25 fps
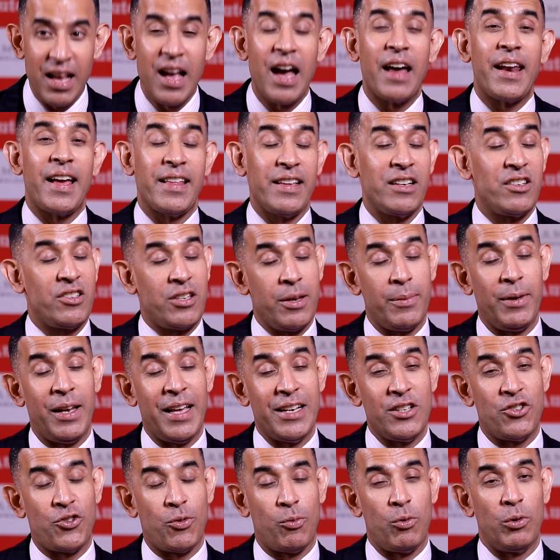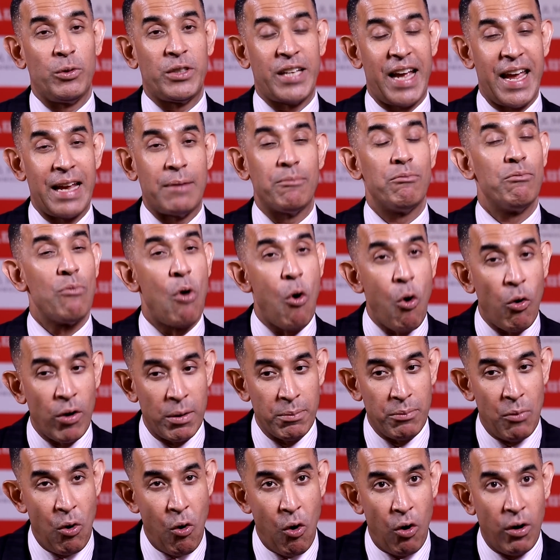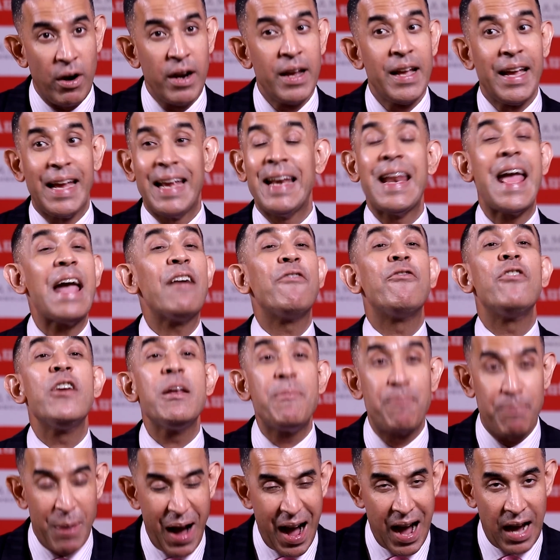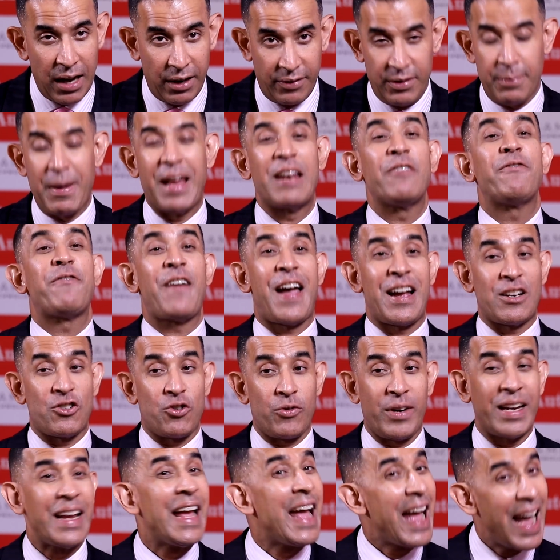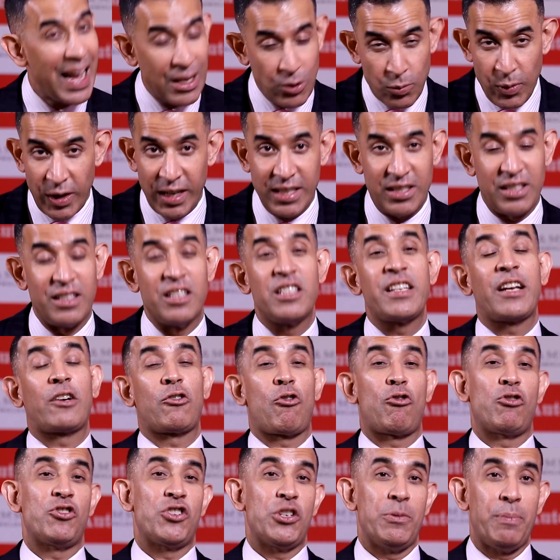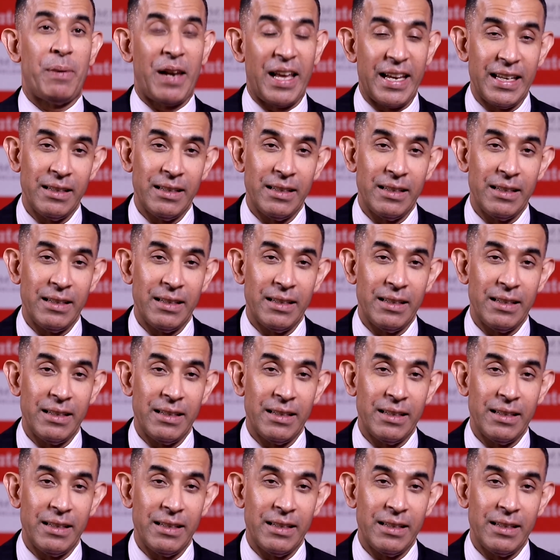And I think simulation will take more and more in every part of the manufacturing as well as in the technology play.